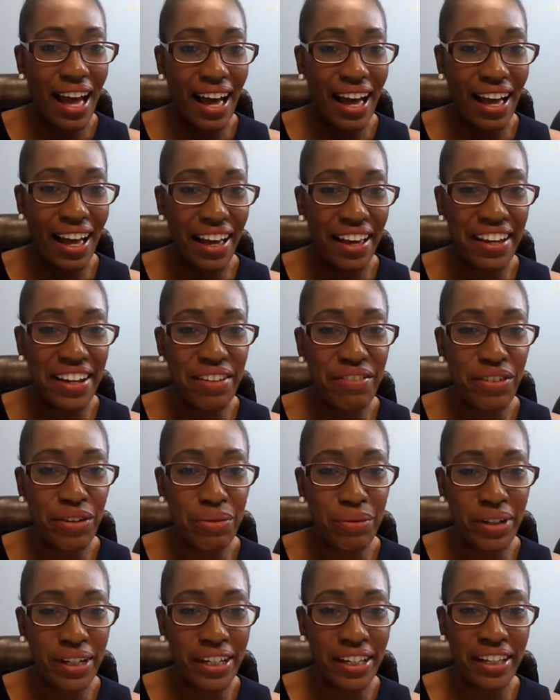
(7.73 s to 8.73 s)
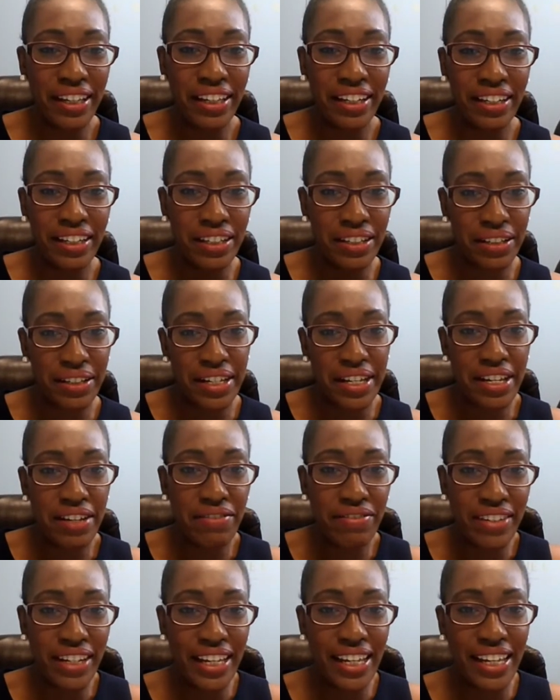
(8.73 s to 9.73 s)
Hi, everyone. Good
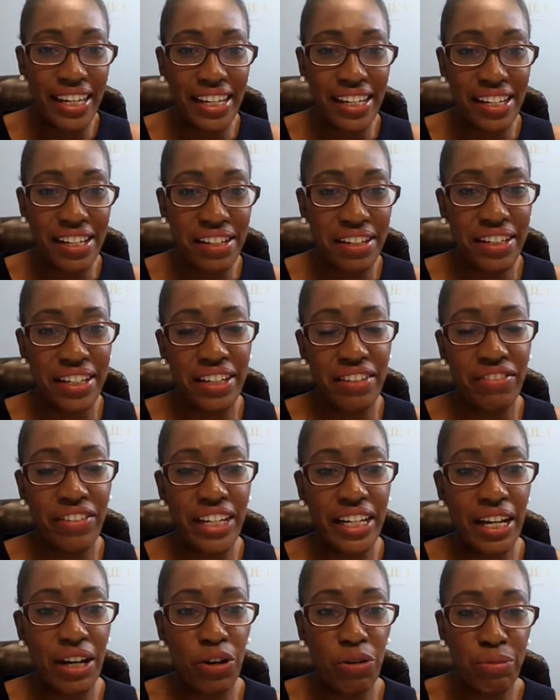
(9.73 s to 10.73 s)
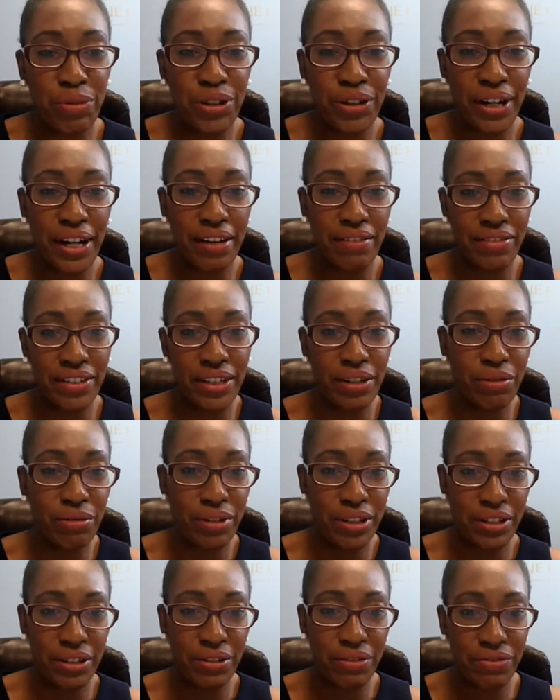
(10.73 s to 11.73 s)
evening. Good evening. I hope you're having a
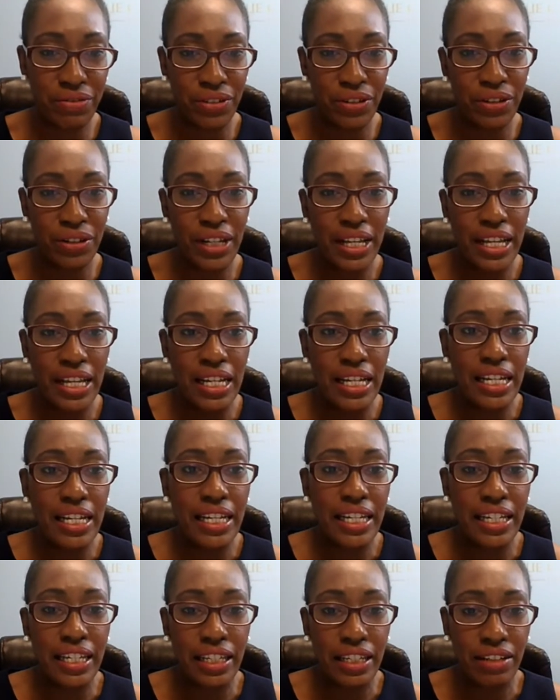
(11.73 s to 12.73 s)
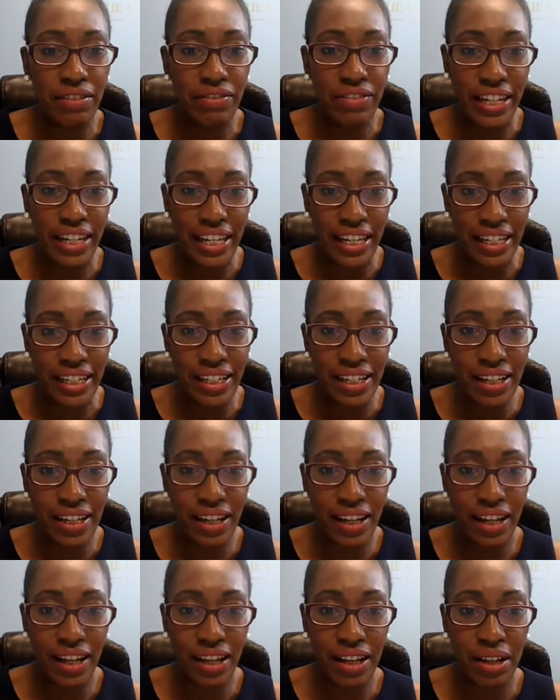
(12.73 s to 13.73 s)
wonderful evening.
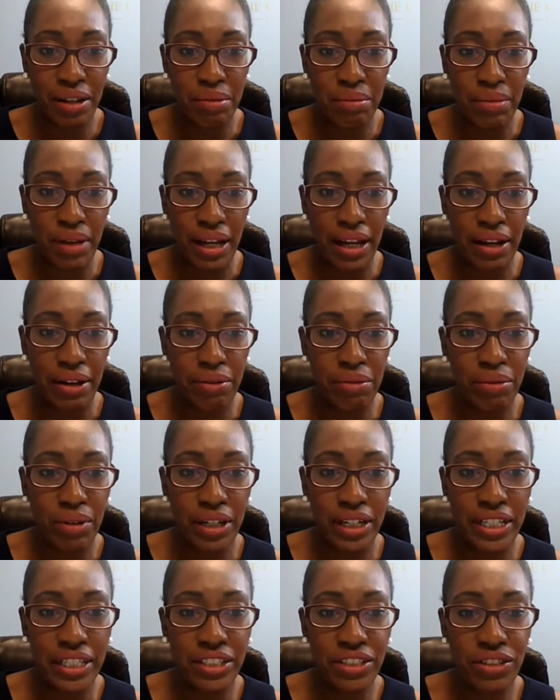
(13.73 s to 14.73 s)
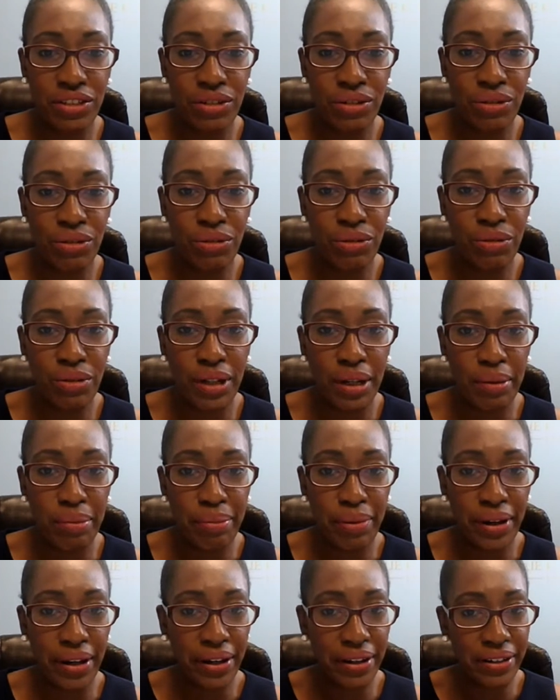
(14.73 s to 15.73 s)
I wanted to
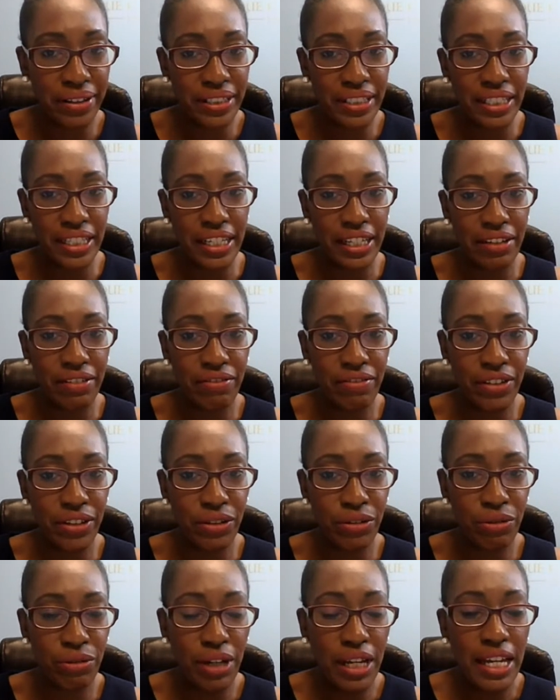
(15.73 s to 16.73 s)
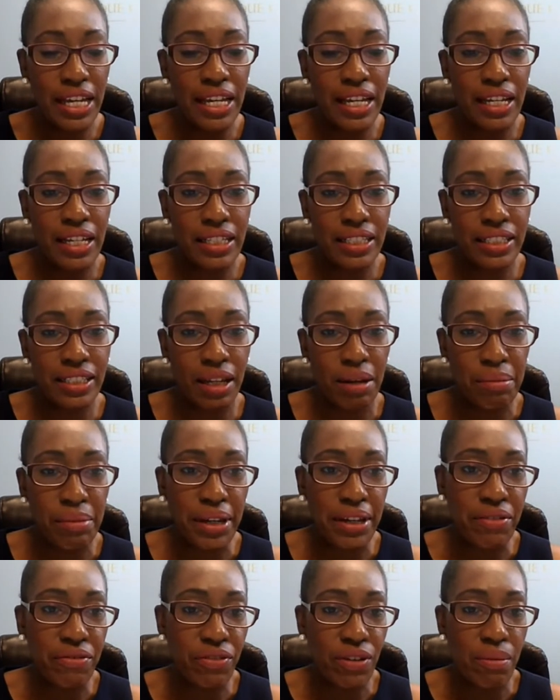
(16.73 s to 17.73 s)
appear to give you some
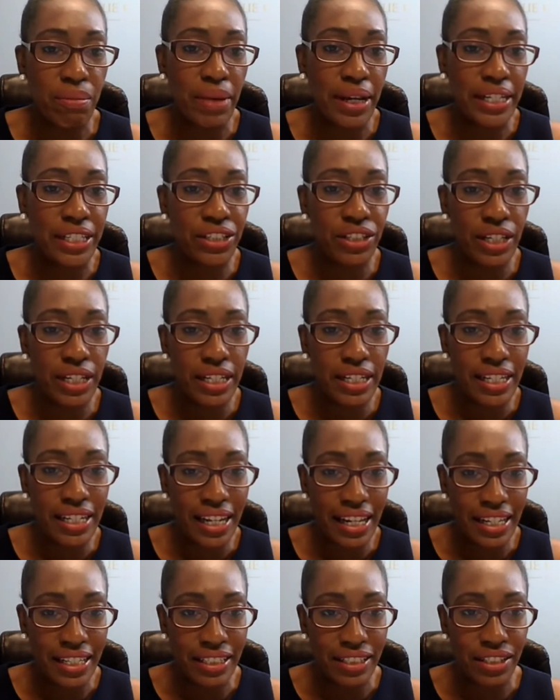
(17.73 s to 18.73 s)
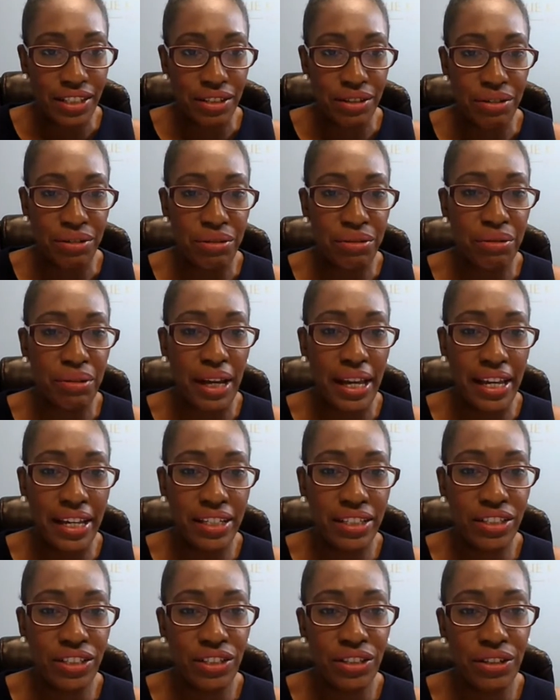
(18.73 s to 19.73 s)
information and to
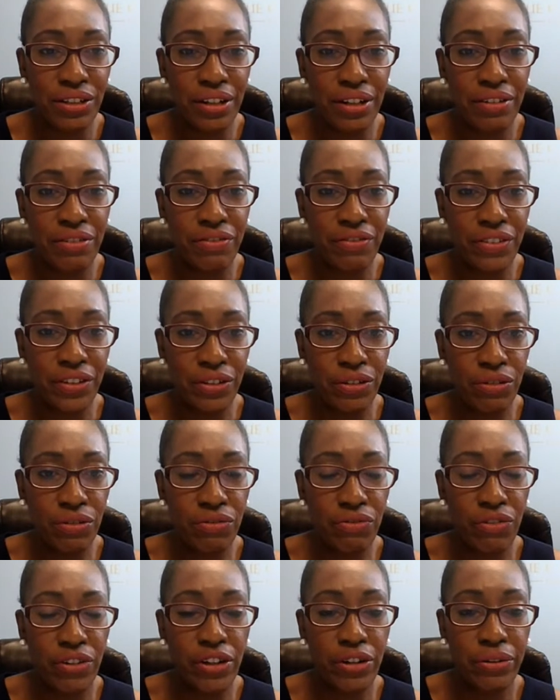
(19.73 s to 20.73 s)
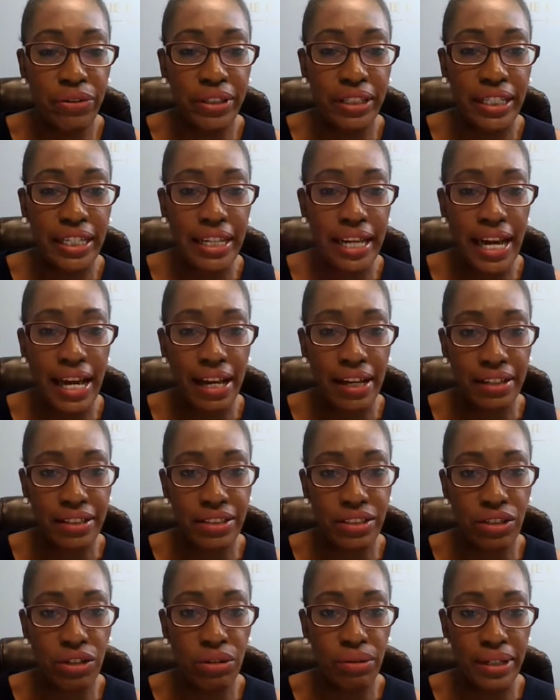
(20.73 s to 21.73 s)
answer a few frequently
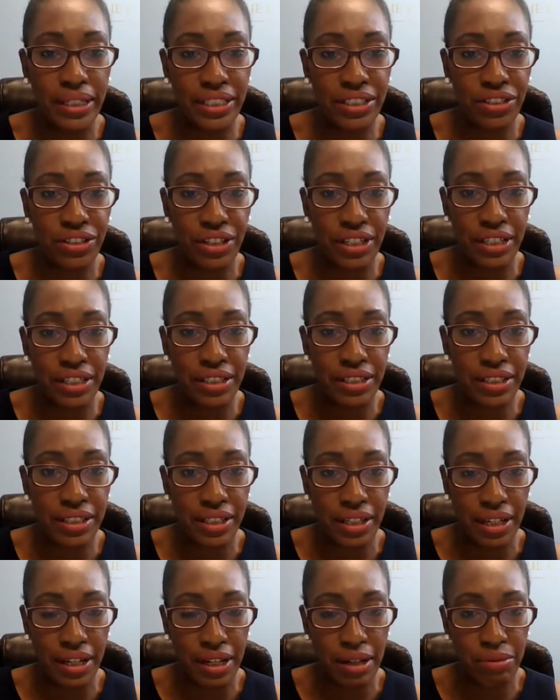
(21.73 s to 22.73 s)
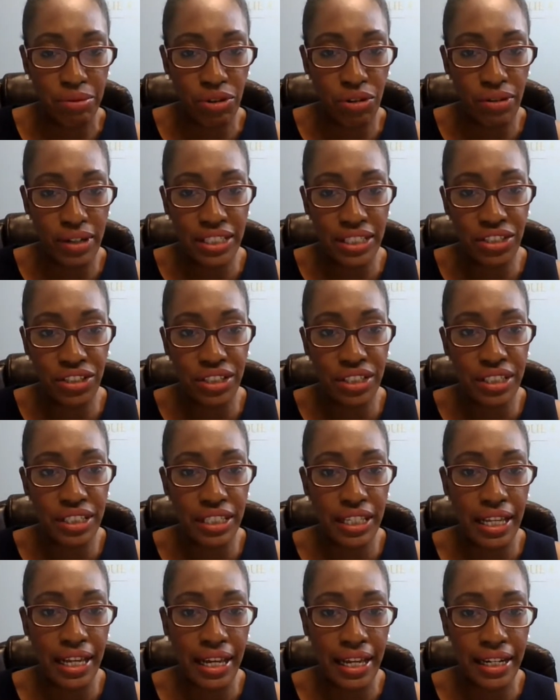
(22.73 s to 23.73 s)
asked questions, questions
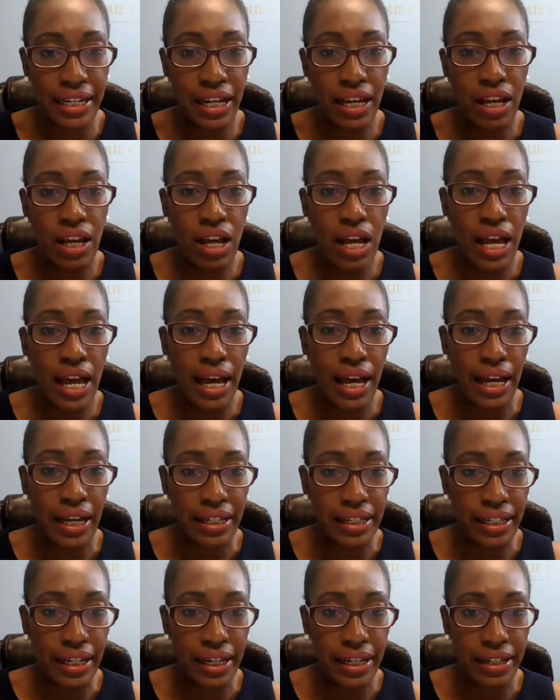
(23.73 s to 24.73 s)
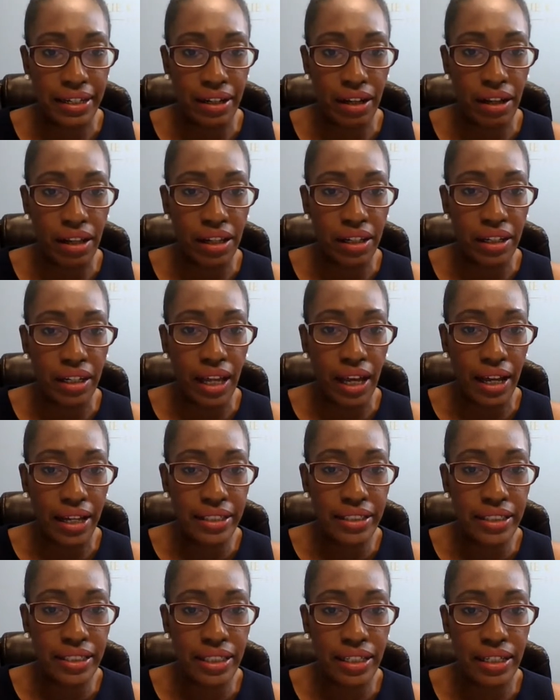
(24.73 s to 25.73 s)
that I get a
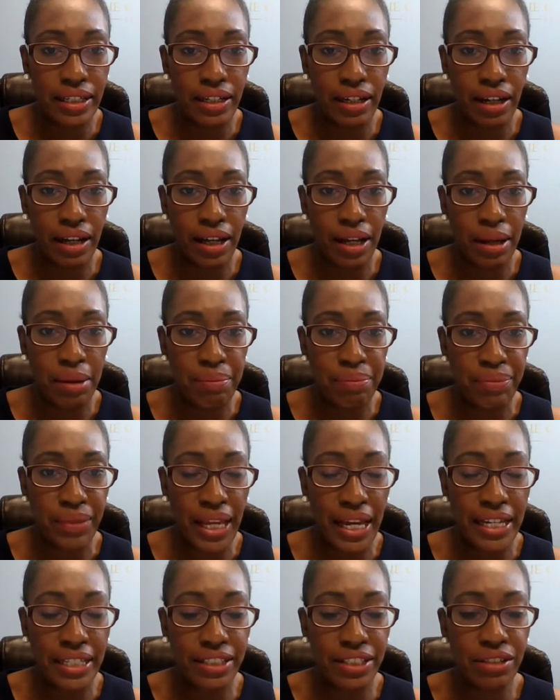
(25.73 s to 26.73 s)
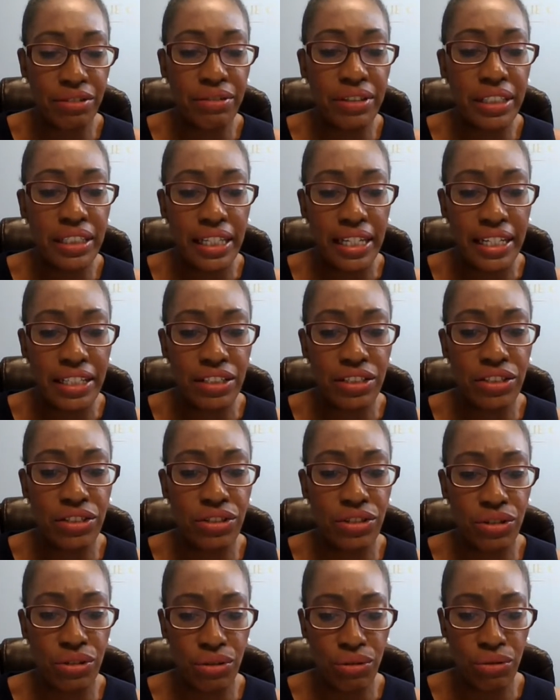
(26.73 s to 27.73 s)
lot as it relates
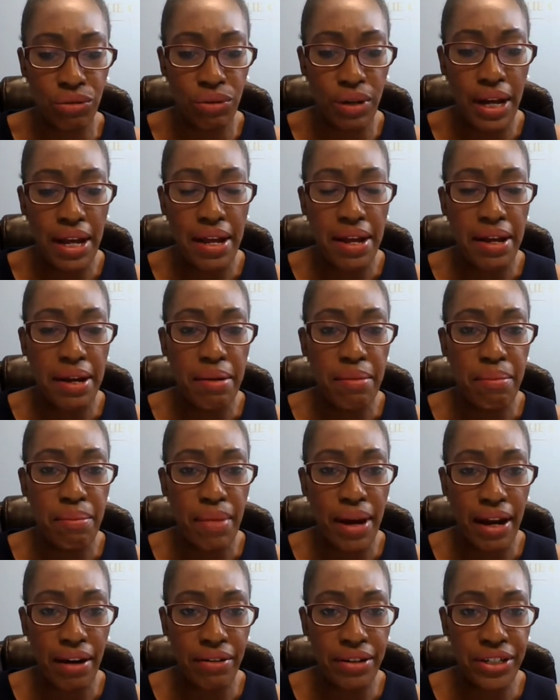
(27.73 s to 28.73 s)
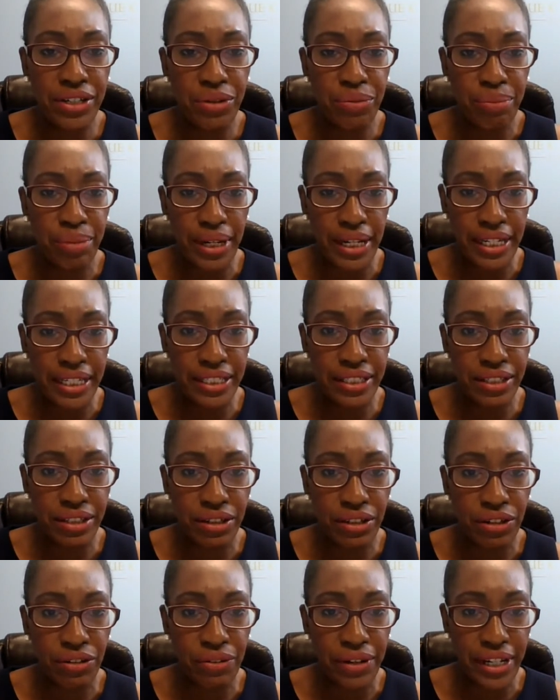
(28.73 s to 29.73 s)
to marriage based
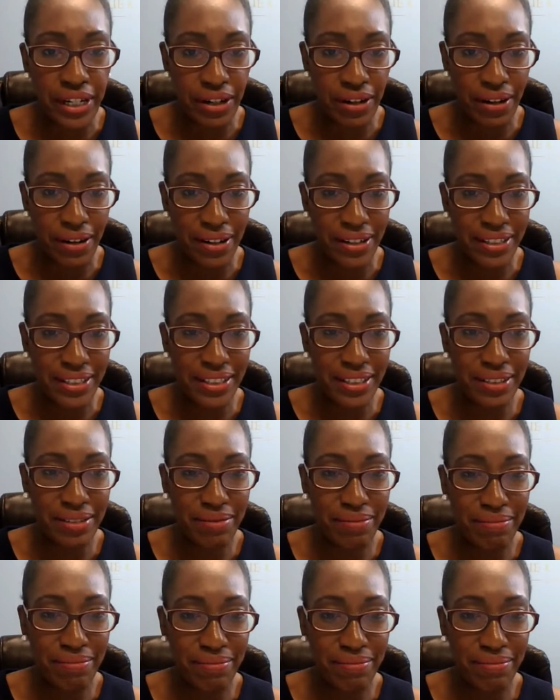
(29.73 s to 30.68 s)
green cards.